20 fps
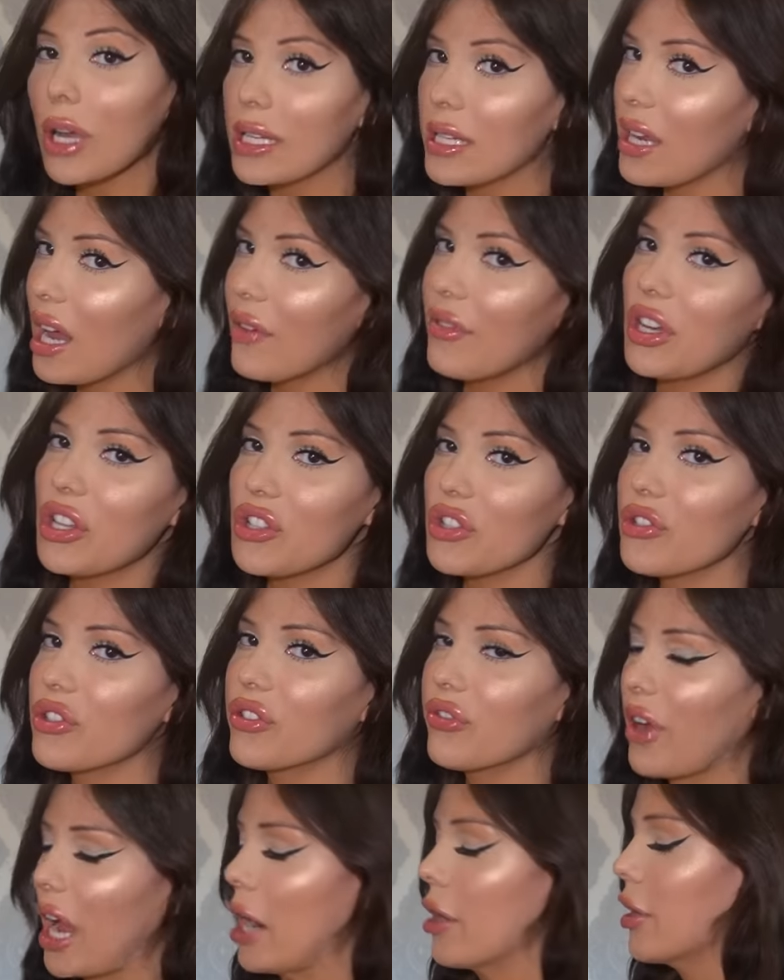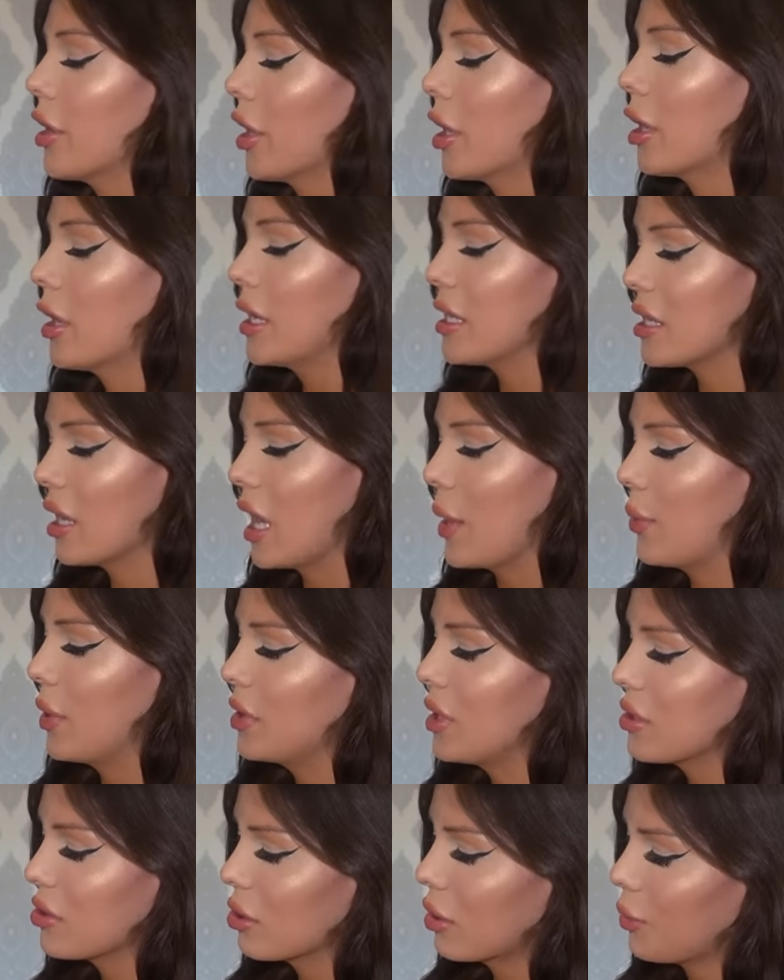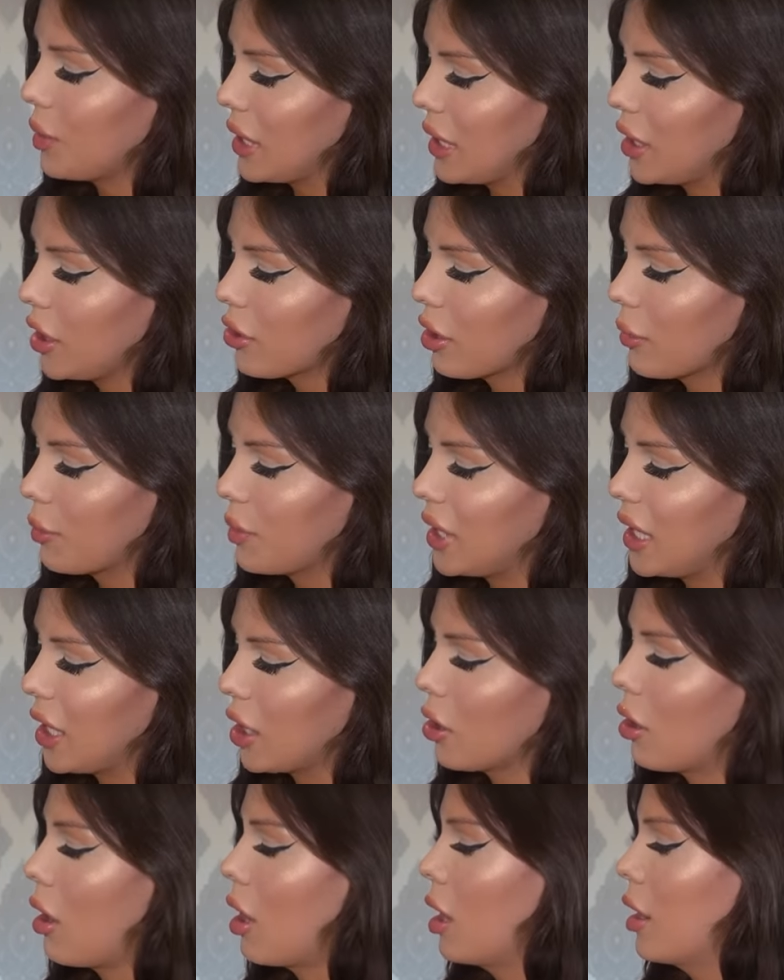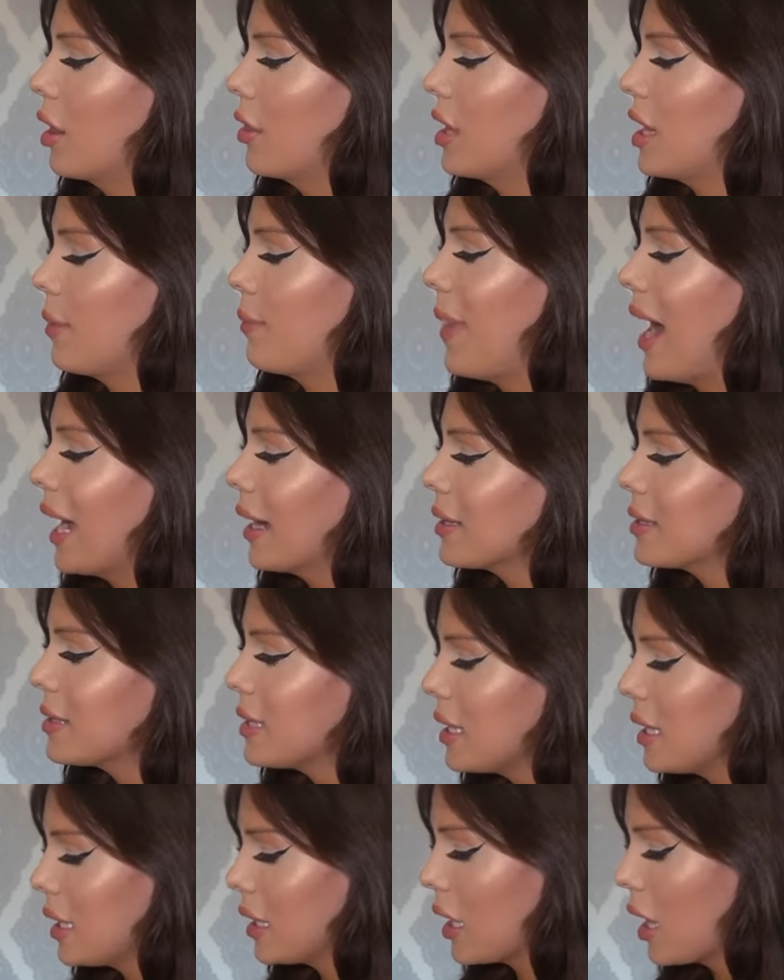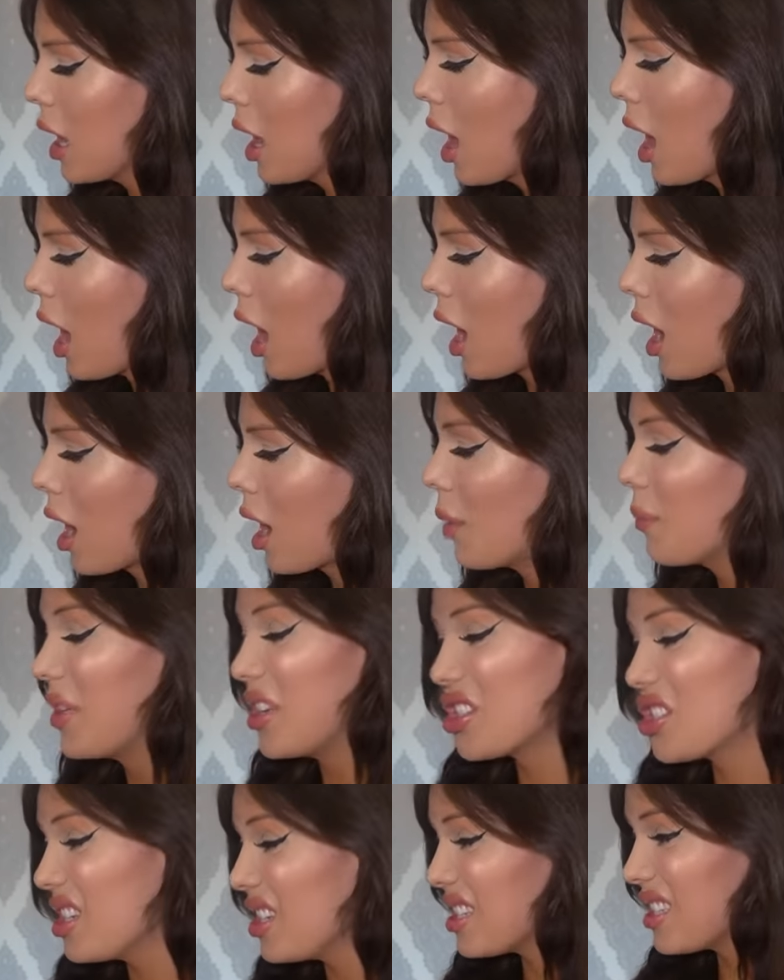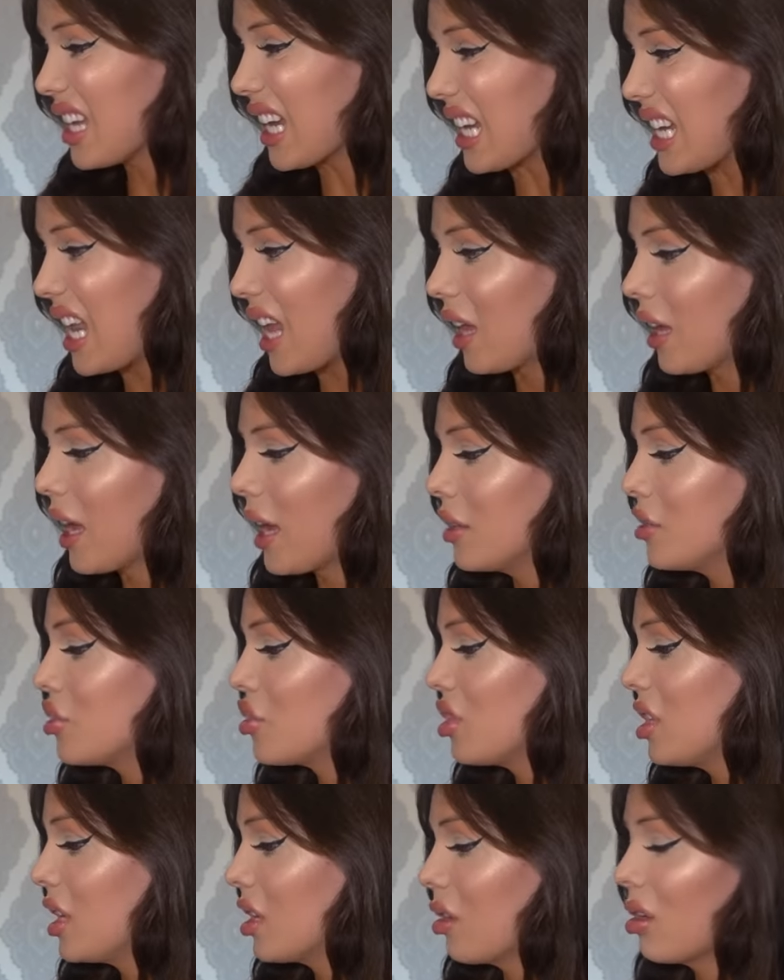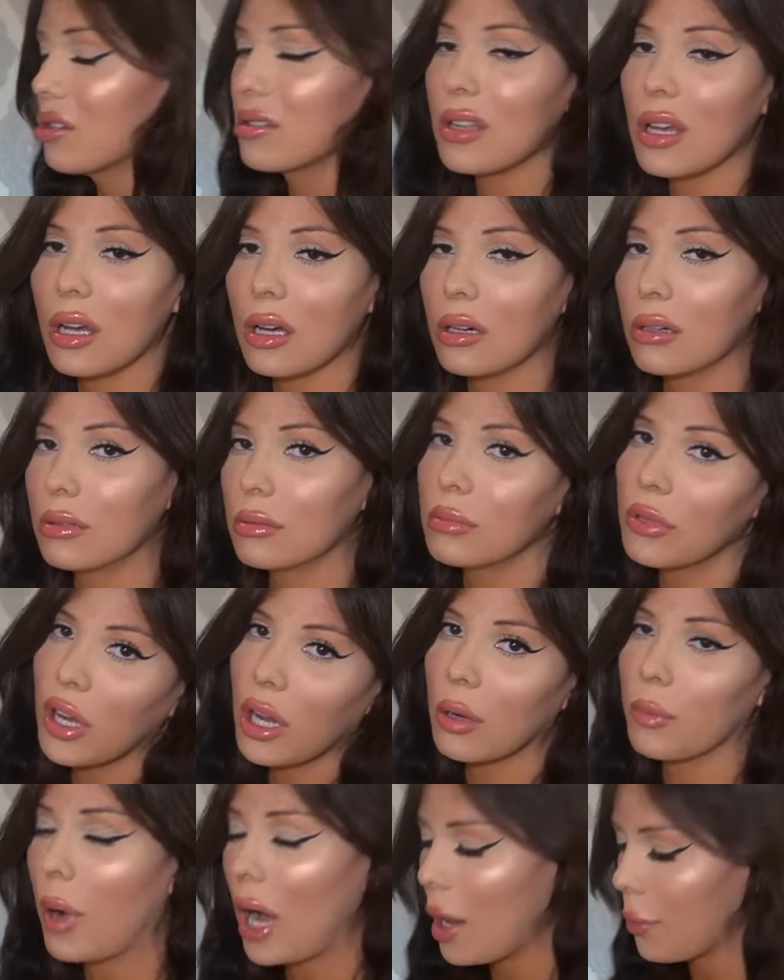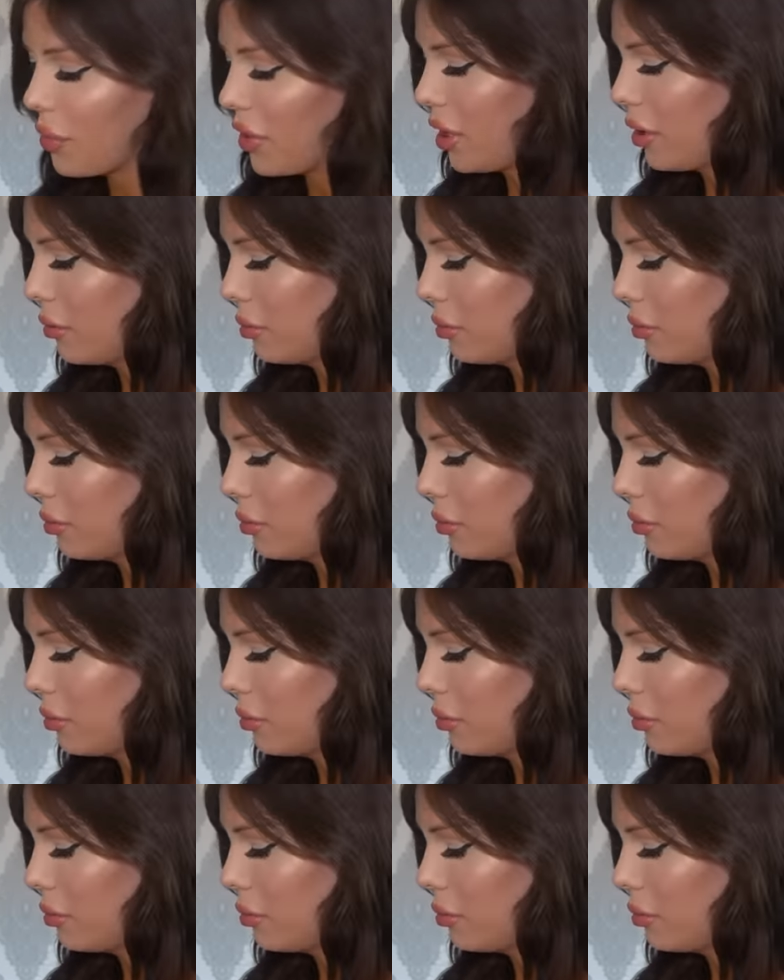I did have issues firing her until I put this little pinky grip here on the magazine, uh, but she's sickening and she can also, you know, pop you.